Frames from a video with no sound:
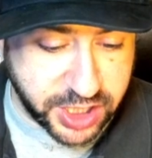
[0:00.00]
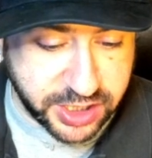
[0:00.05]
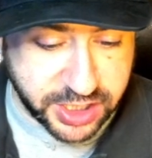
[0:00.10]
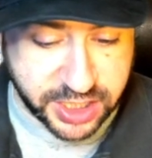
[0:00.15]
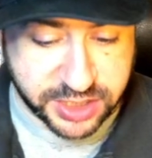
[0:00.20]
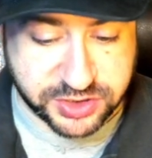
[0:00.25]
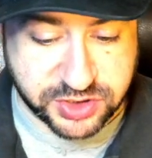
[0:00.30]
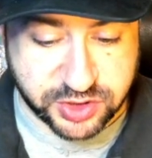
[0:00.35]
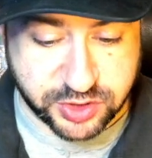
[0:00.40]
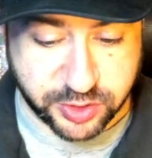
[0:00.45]

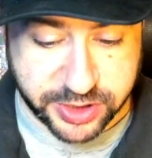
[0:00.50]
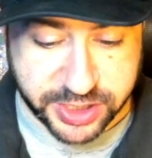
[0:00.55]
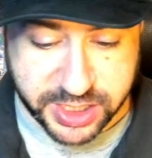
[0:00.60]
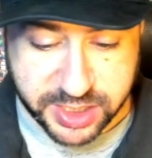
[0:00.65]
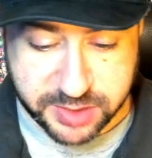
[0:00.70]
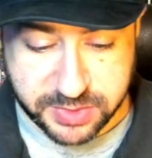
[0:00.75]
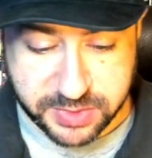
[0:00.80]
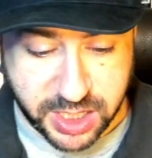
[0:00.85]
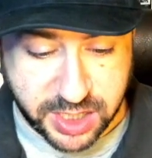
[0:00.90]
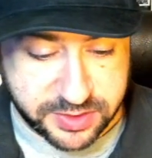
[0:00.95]
on
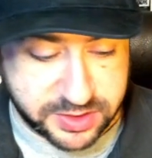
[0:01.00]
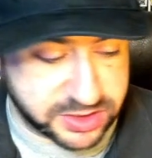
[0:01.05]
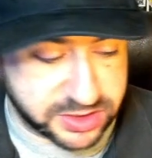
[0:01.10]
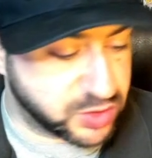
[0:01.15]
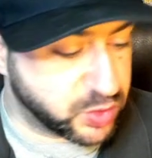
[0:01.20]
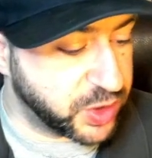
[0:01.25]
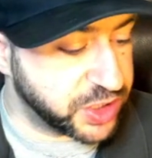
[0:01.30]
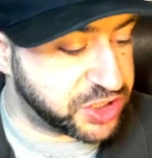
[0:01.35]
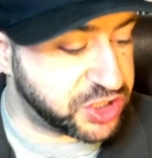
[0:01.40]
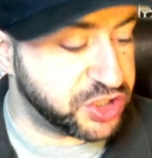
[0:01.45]
stream, the
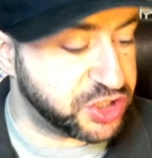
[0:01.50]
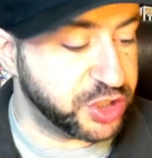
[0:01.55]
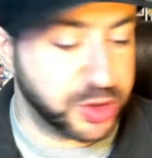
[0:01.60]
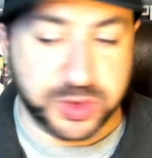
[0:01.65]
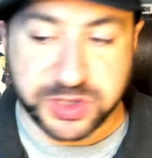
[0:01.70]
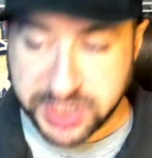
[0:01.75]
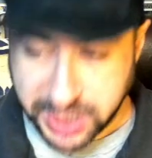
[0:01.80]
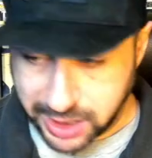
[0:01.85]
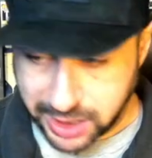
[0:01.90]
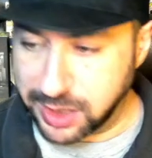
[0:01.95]
Switch 2
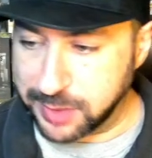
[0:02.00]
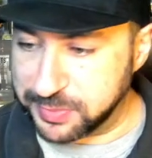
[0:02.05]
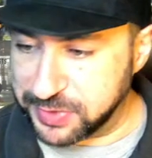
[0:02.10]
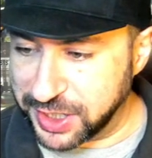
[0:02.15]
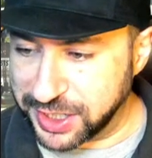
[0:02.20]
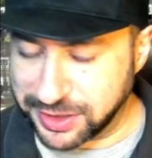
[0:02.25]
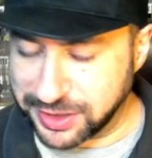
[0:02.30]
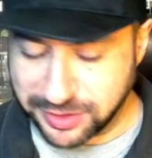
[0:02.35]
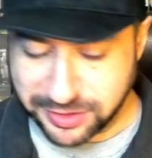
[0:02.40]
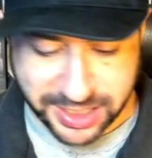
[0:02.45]
setup.
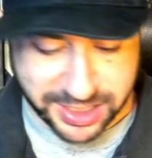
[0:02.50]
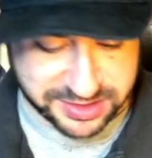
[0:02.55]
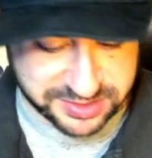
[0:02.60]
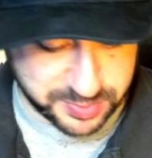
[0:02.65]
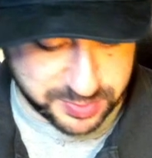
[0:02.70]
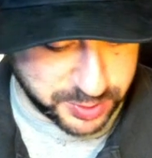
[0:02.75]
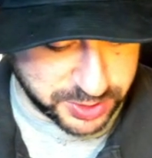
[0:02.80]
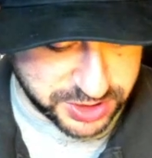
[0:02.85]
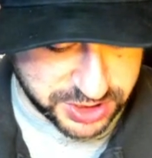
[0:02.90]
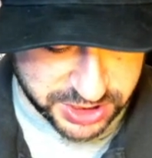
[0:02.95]
Thank you guys,
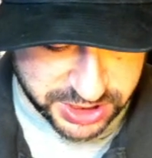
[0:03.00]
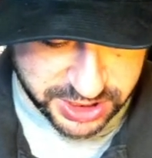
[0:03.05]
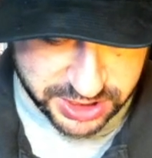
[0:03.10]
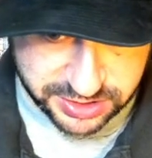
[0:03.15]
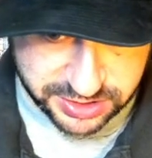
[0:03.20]
appreciate